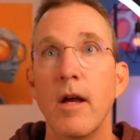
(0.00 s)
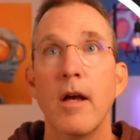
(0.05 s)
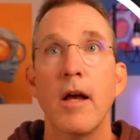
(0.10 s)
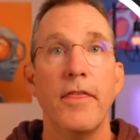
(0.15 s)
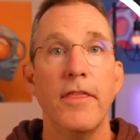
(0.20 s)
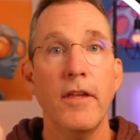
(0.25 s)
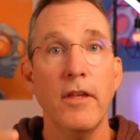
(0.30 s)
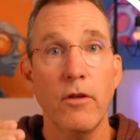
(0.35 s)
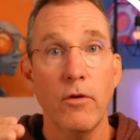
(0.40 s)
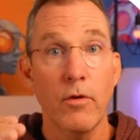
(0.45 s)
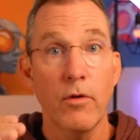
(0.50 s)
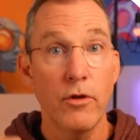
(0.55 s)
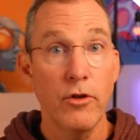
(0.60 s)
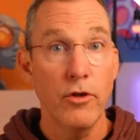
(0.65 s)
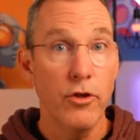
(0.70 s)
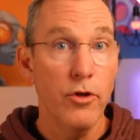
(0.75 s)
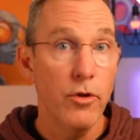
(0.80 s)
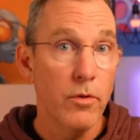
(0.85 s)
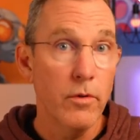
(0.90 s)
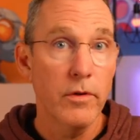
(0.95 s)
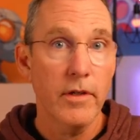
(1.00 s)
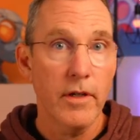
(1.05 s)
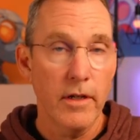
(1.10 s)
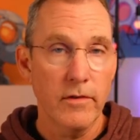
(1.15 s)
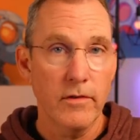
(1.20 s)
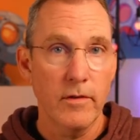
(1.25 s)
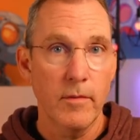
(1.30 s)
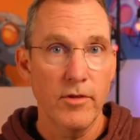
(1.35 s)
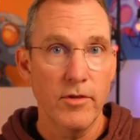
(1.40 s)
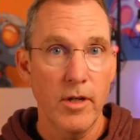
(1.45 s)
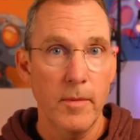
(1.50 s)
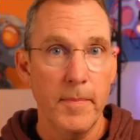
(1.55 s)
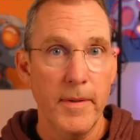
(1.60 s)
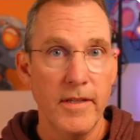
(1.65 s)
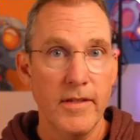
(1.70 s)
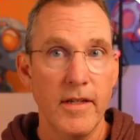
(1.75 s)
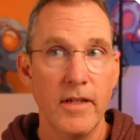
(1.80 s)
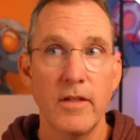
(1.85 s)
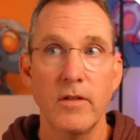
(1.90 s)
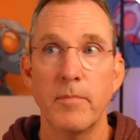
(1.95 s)
I think you can use custom
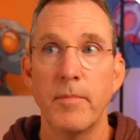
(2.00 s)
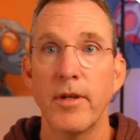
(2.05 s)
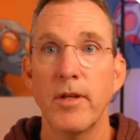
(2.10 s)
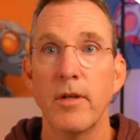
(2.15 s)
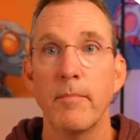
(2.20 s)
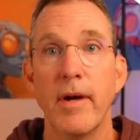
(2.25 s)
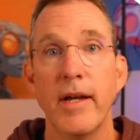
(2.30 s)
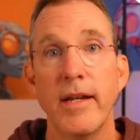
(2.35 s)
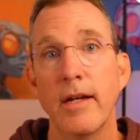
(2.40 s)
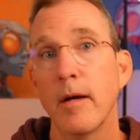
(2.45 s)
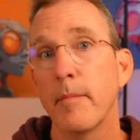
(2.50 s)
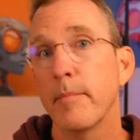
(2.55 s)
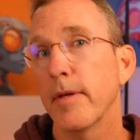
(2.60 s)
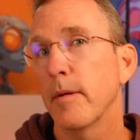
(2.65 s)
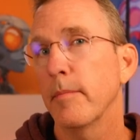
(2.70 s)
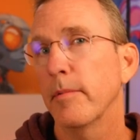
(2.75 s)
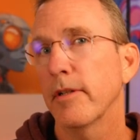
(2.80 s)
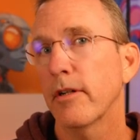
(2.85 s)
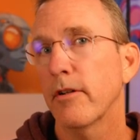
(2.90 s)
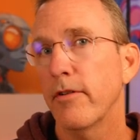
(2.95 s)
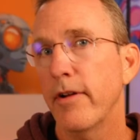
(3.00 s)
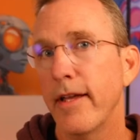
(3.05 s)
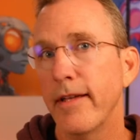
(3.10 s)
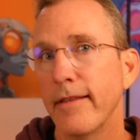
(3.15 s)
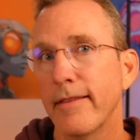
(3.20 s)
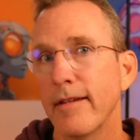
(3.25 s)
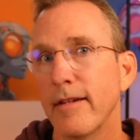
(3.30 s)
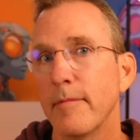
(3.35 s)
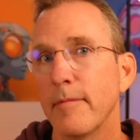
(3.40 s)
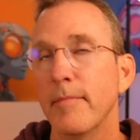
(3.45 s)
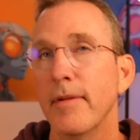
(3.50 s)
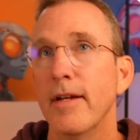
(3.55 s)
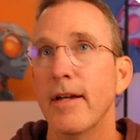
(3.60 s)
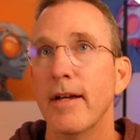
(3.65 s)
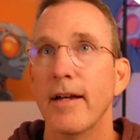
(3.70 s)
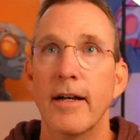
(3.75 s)
GPTs, but you might not be able to create them.